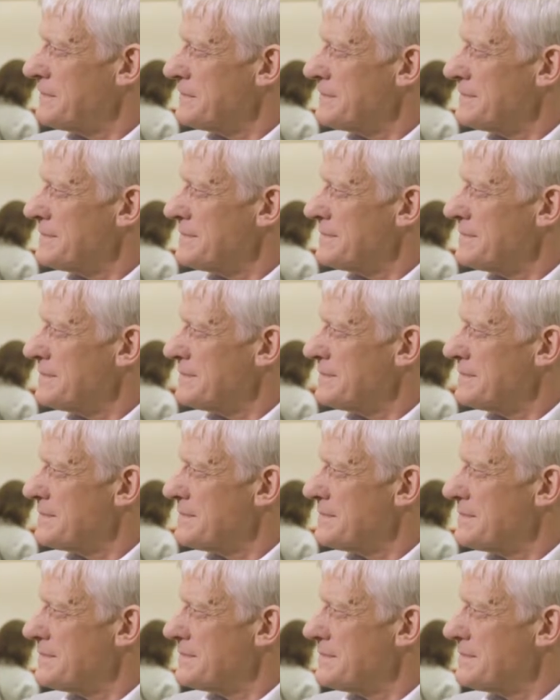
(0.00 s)

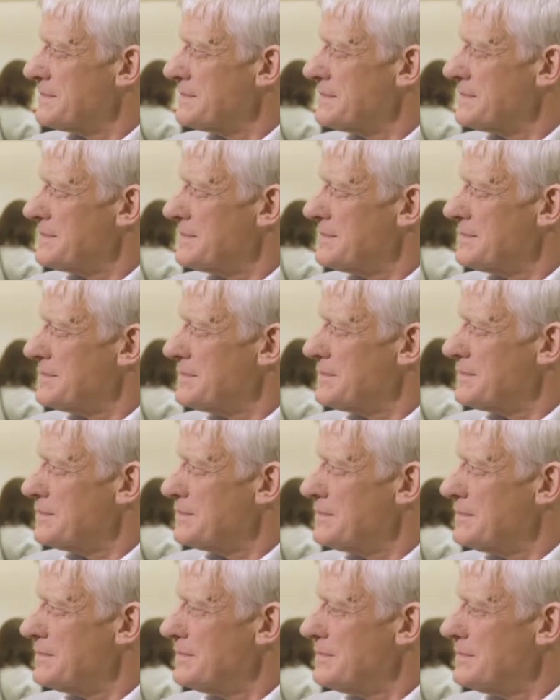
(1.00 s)

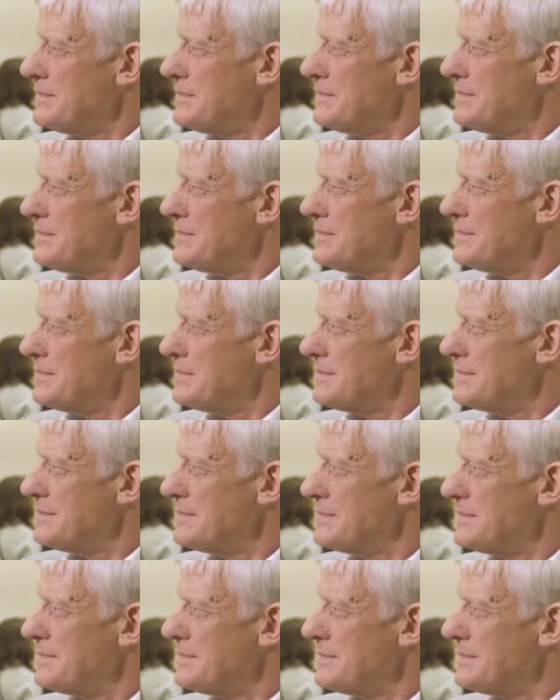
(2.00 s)
No words are spoken by the person on screen.